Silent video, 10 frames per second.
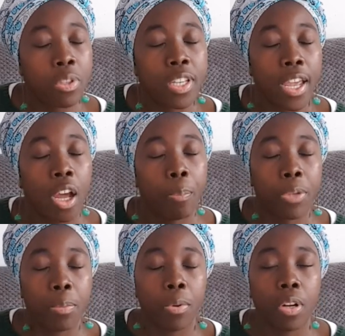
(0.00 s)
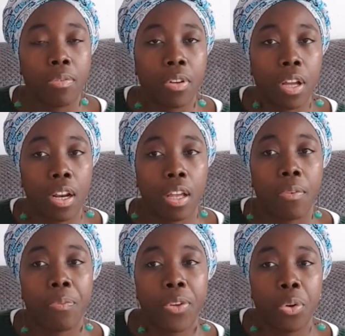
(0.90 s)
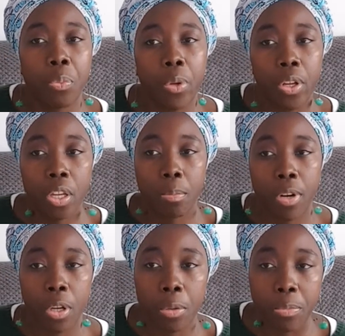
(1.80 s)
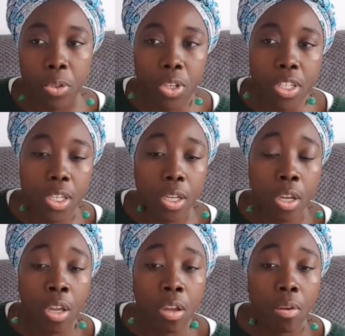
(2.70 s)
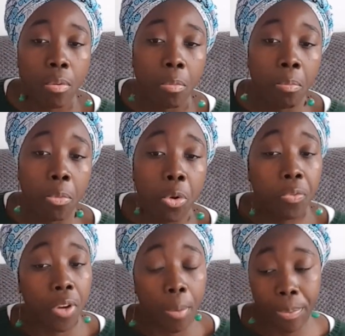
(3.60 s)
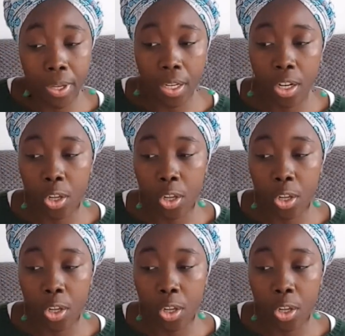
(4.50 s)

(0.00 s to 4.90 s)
help people of colour feel welcome in the community, move up in the